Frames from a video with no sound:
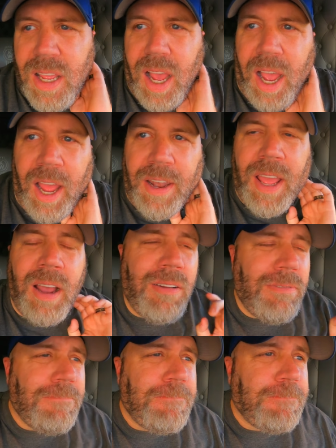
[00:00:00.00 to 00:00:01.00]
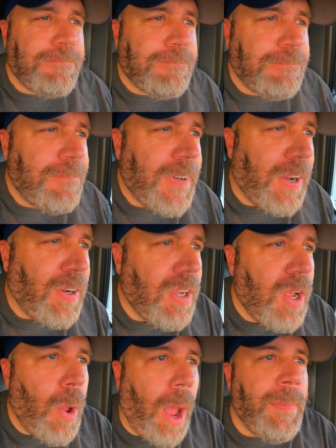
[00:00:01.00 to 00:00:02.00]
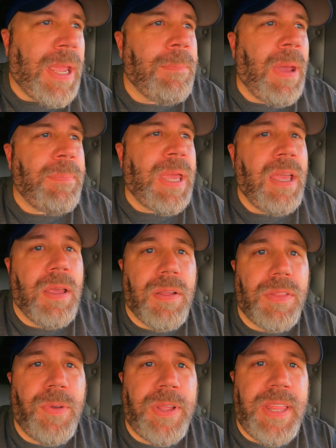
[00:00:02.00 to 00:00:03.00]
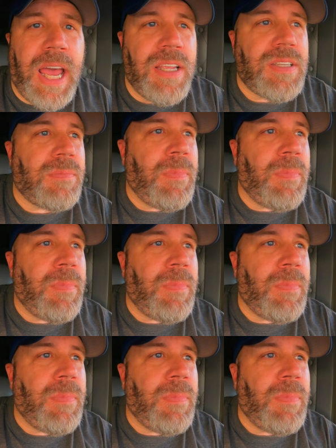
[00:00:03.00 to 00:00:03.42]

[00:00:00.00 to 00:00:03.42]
No. I mean, maybe 3,000